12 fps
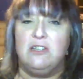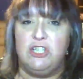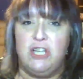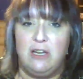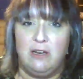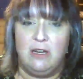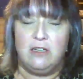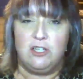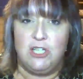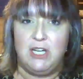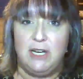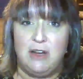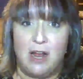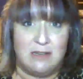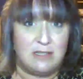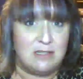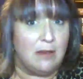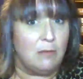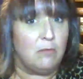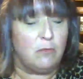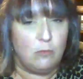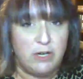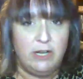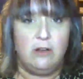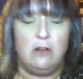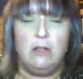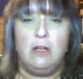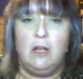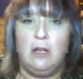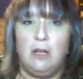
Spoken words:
she got some real